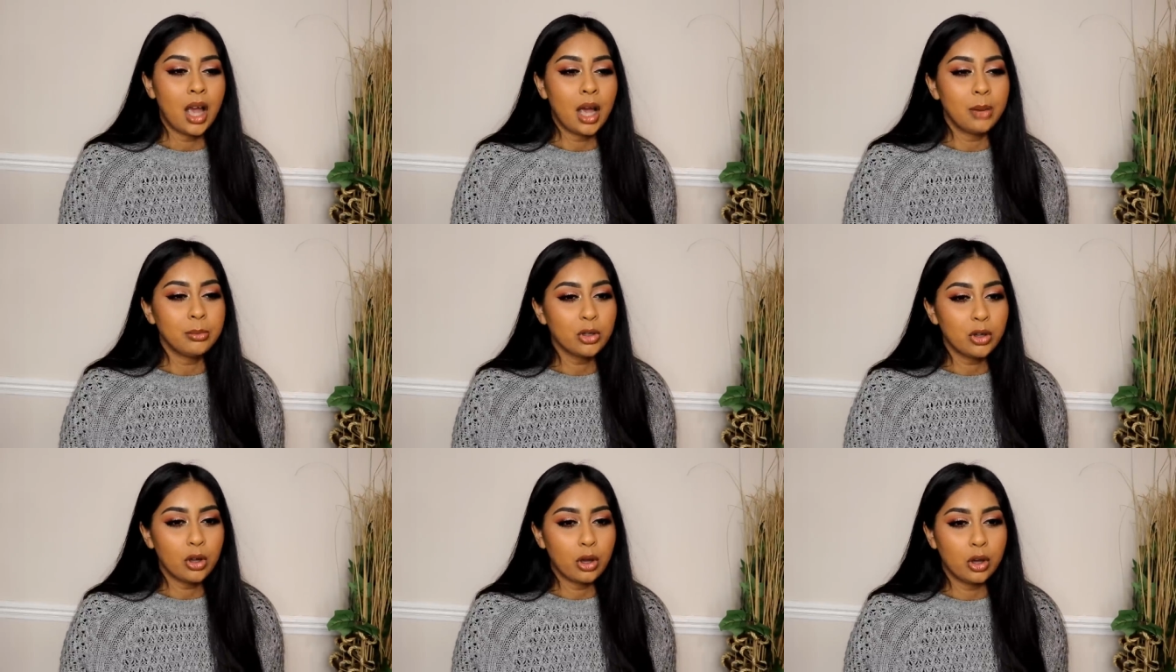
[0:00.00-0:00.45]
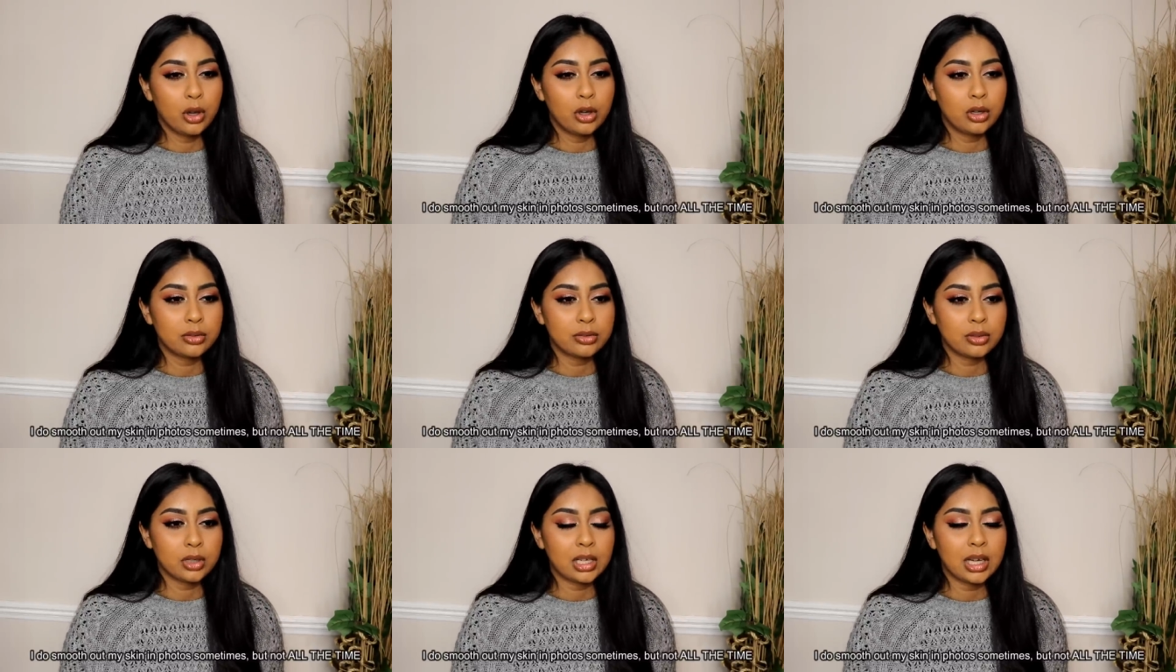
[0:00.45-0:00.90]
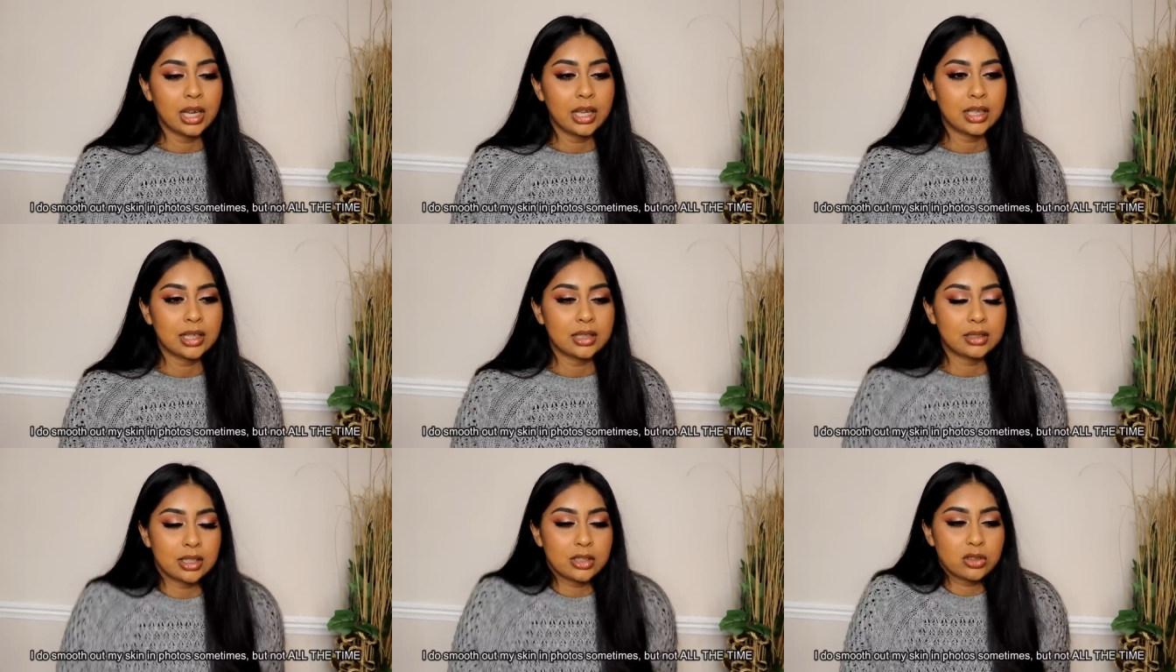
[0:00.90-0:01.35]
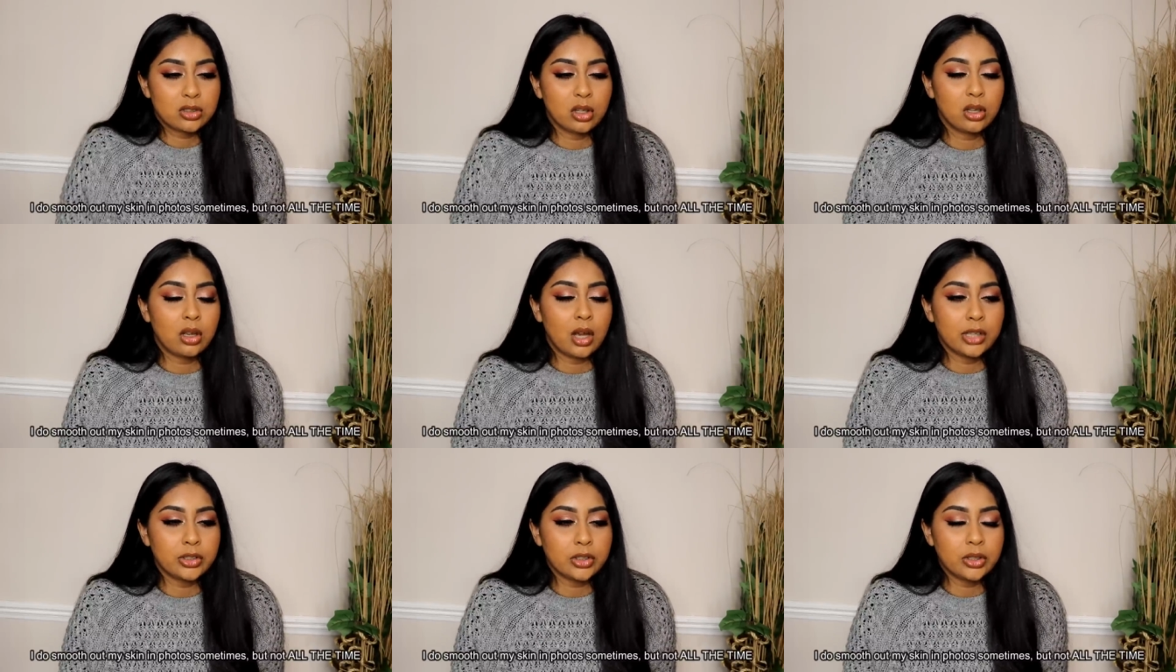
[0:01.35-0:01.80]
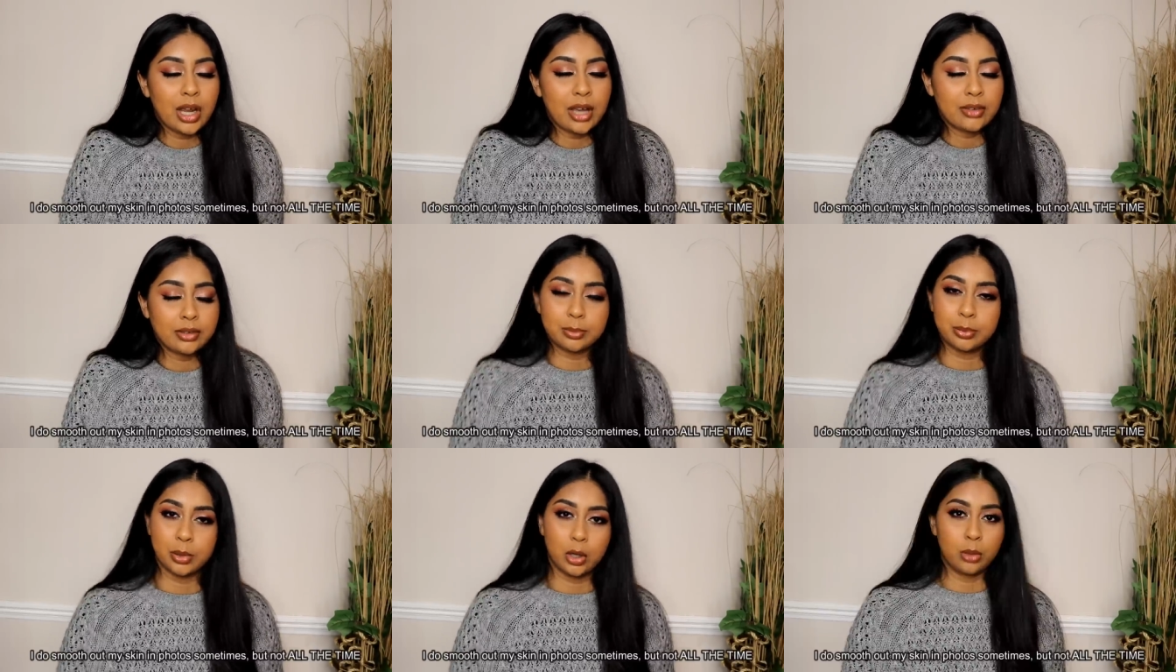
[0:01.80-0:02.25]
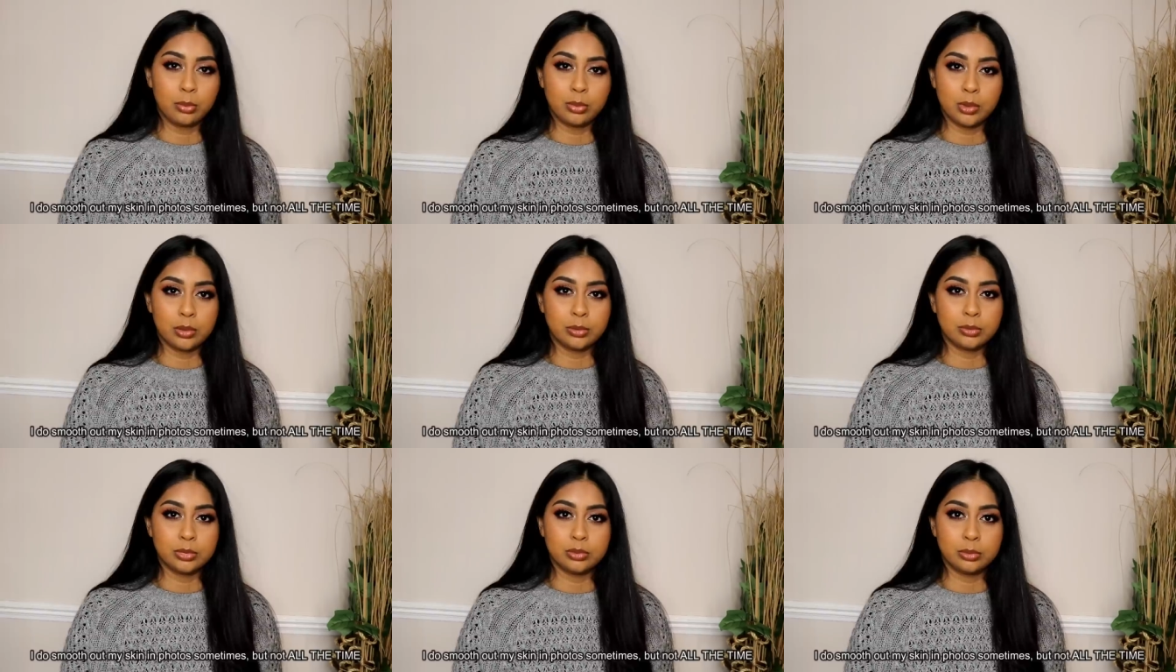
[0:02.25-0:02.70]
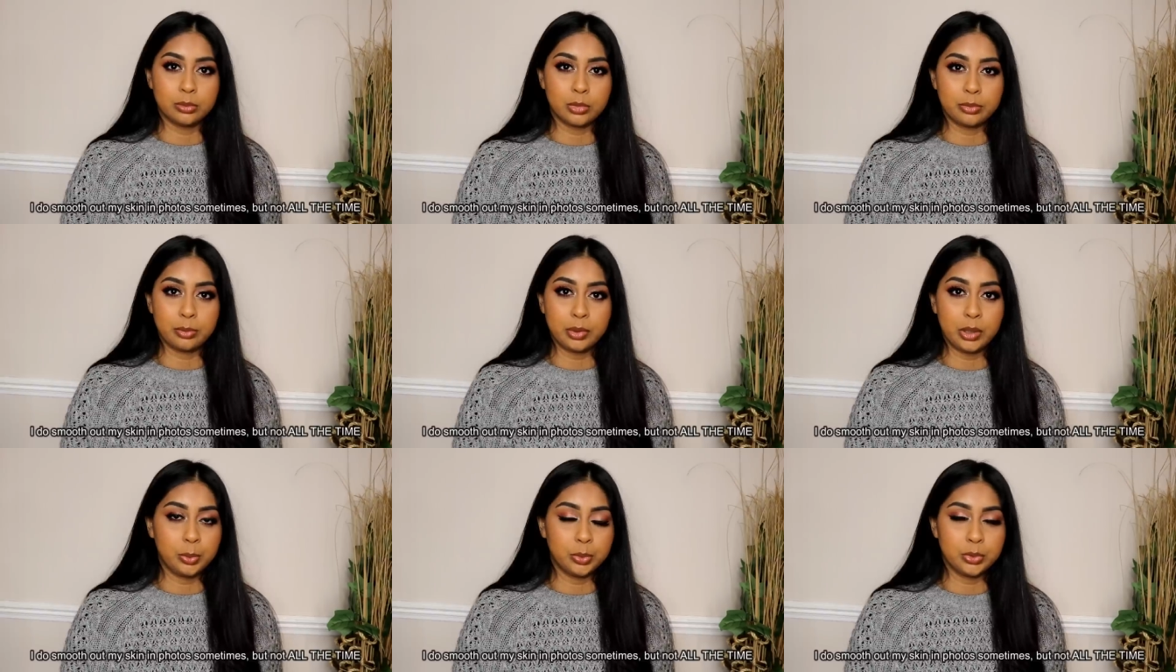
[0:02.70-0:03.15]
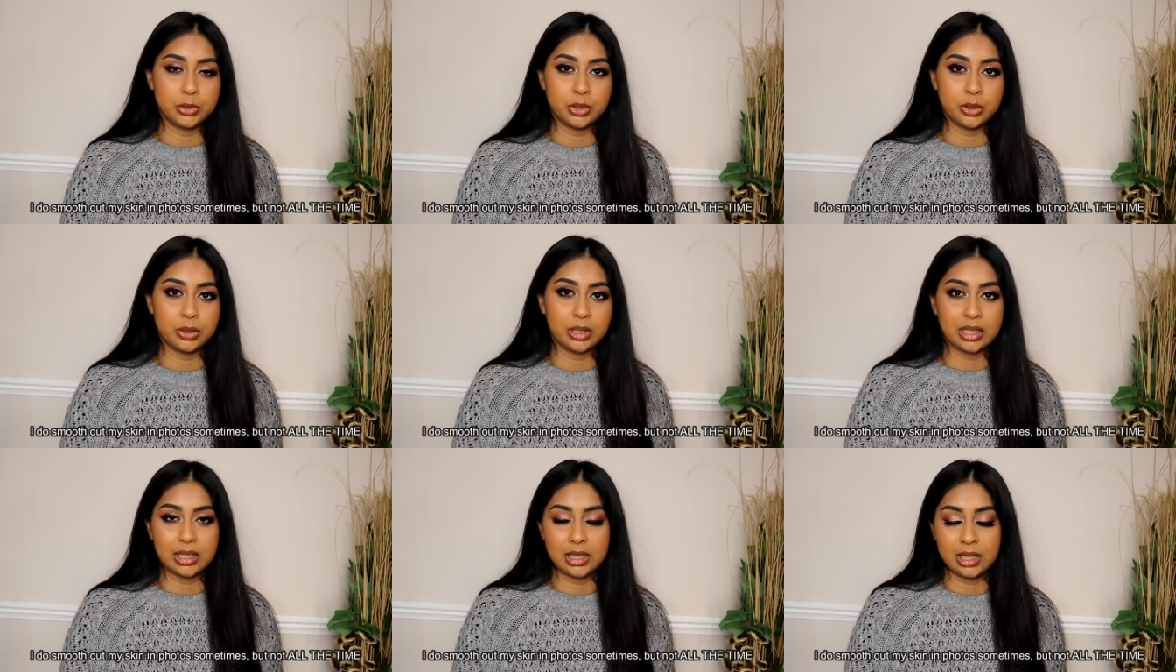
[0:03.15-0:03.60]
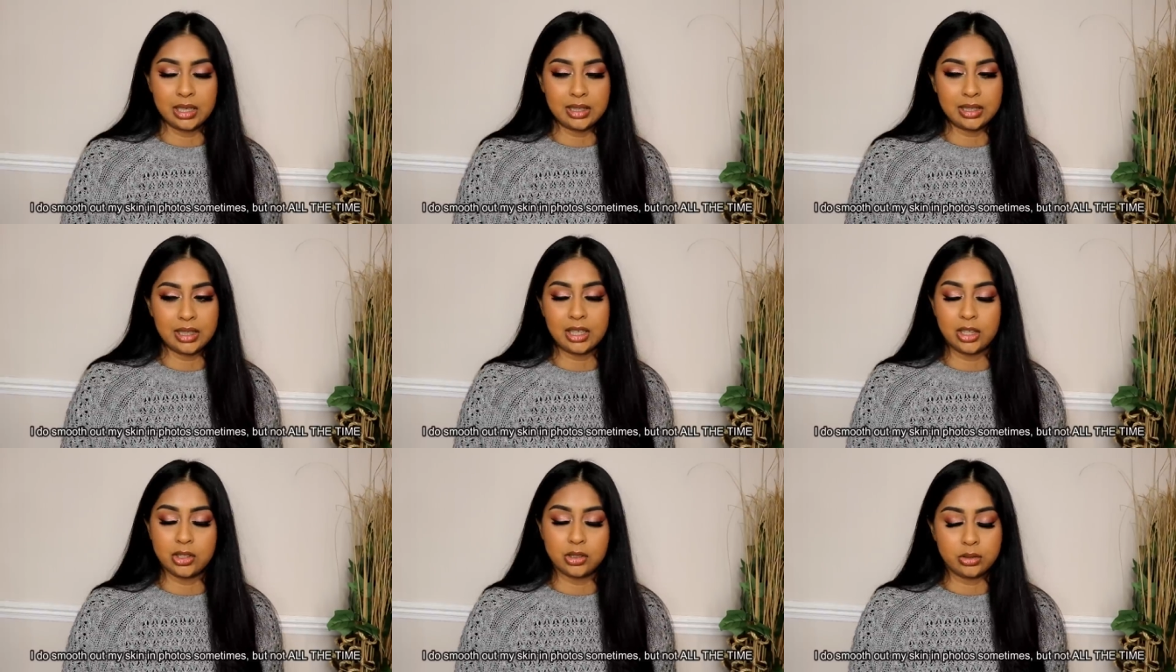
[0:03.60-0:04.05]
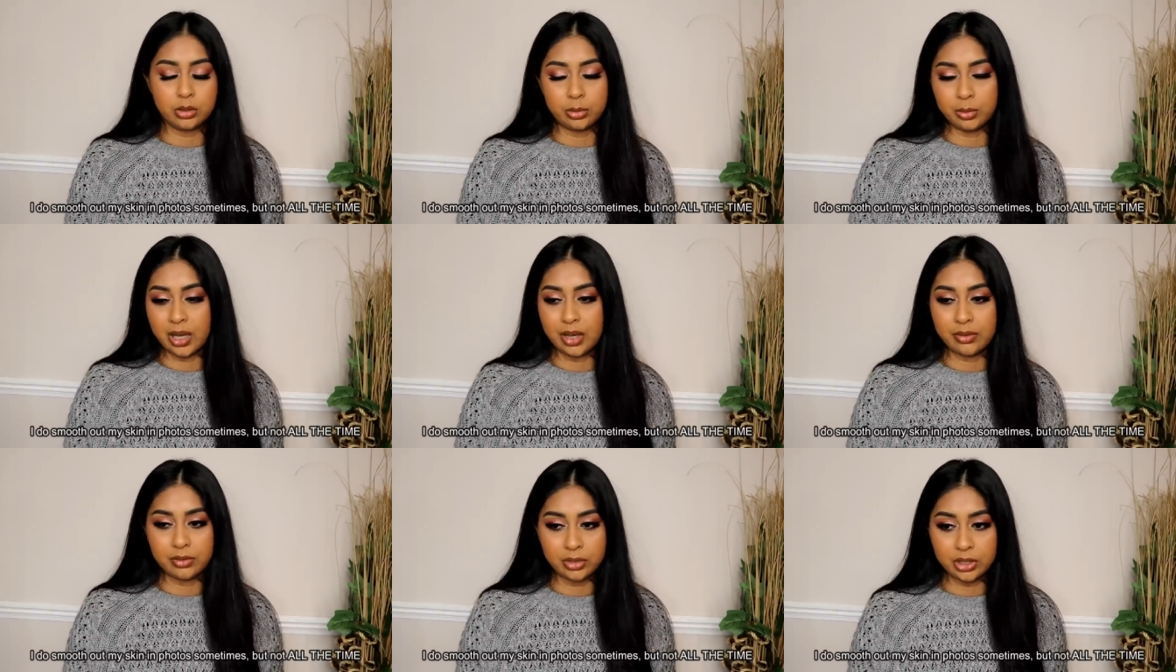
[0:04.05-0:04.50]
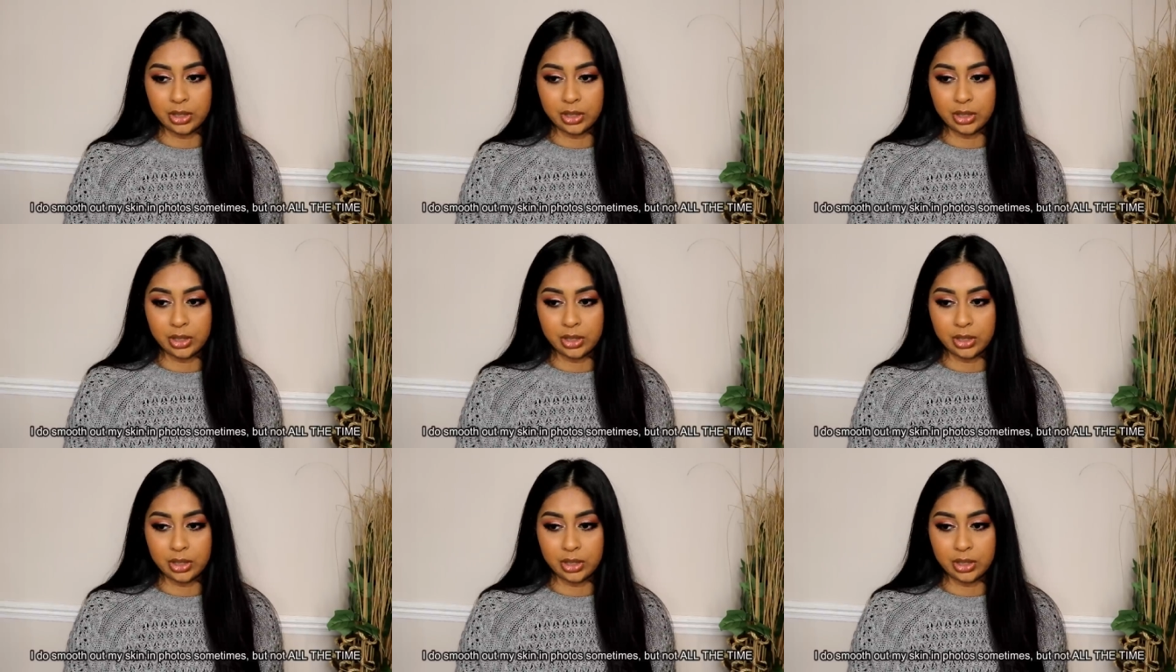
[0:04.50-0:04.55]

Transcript: I'm not over it like there's no I don't have a problem with people doing it like they can do whatever